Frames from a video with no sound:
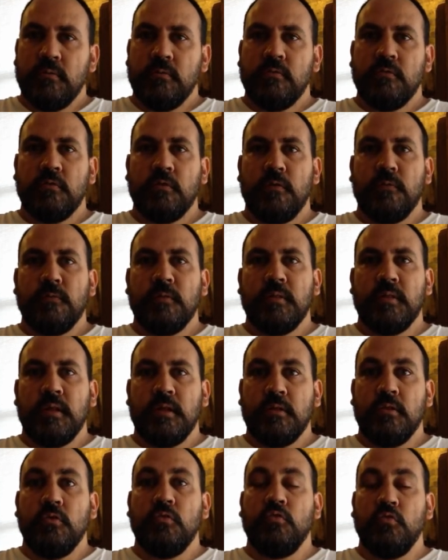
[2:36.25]
something
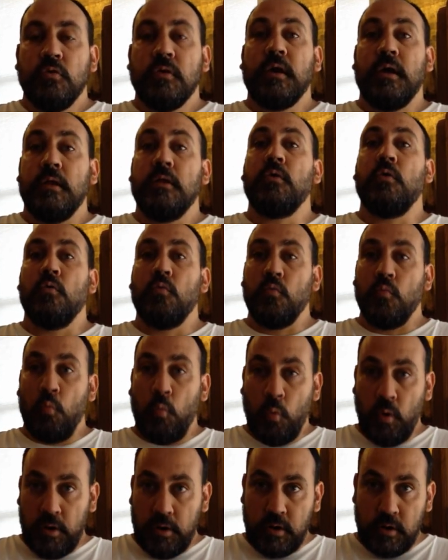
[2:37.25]
that you can
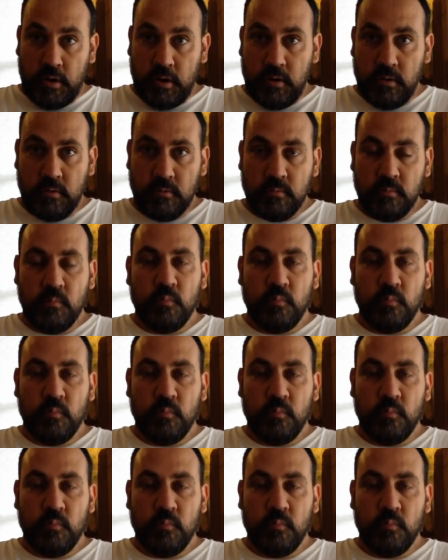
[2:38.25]
wear,